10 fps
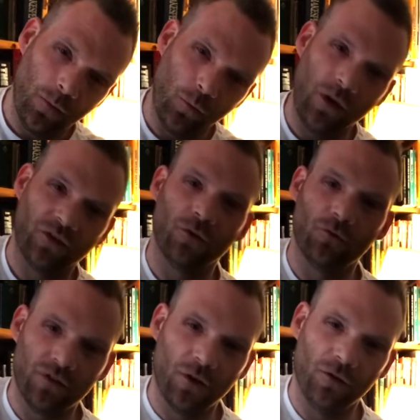we're sort of
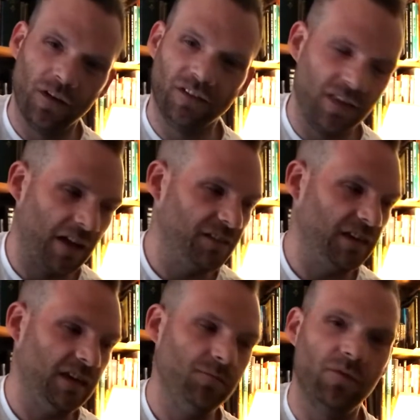resolving to that
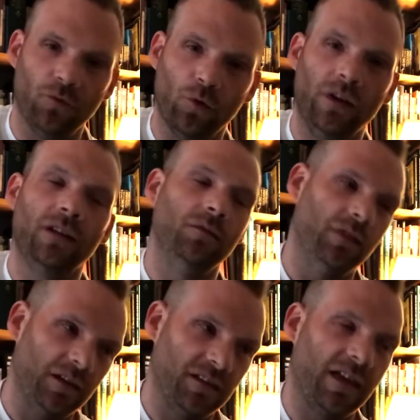D before
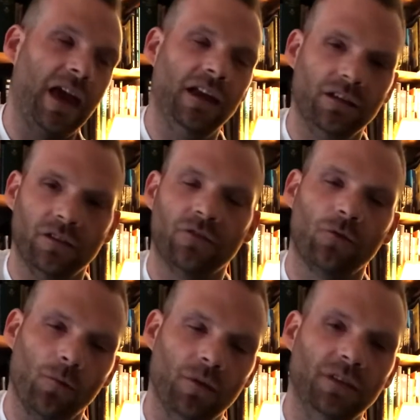there's the cadence
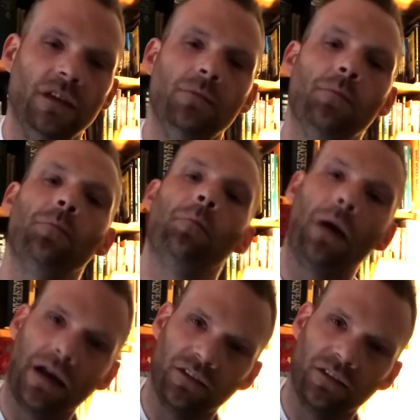from the D back